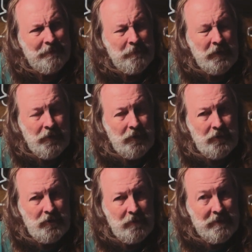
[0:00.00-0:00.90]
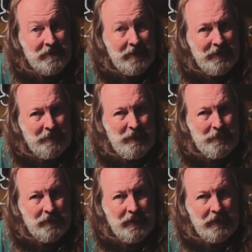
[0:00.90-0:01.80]
you know, YouTube does not like
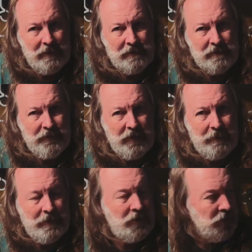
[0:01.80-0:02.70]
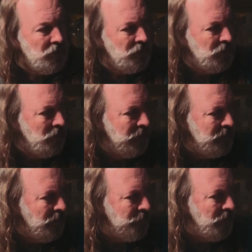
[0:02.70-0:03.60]
people like us very much, so it's
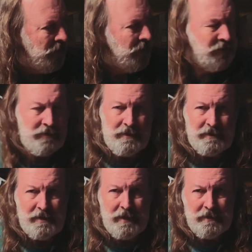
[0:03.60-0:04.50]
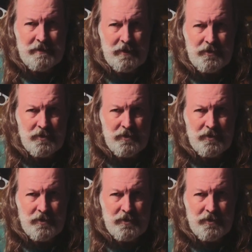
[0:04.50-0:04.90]
up to us to stay in touch.